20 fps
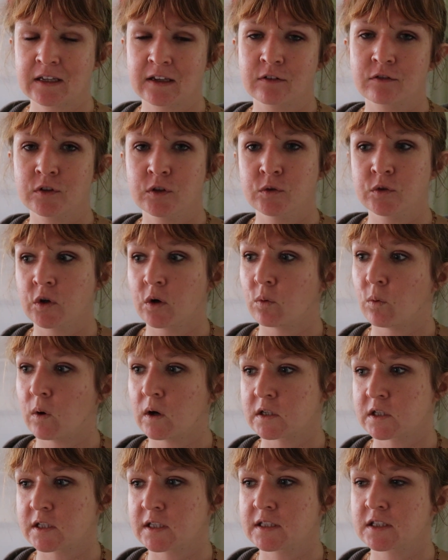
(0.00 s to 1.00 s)
if you don't
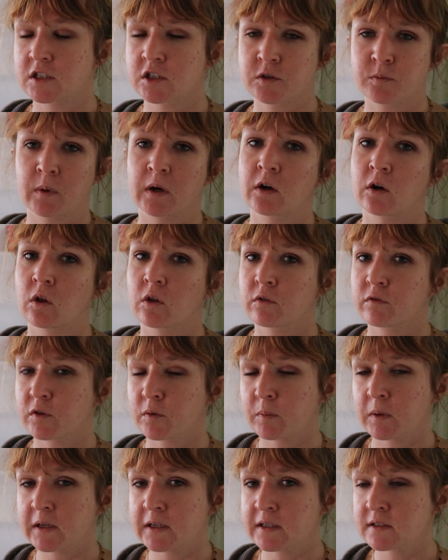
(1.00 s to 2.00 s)
want it to spread all over
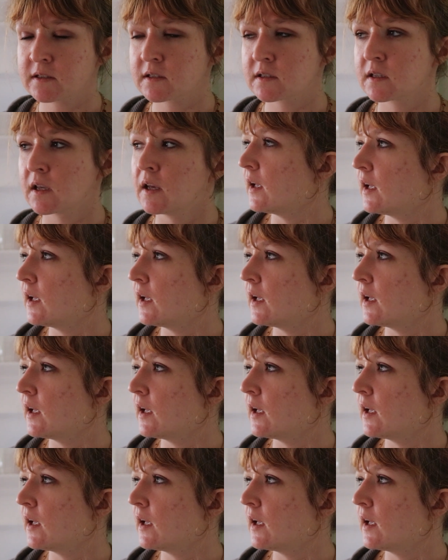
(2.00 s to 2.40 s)
the place.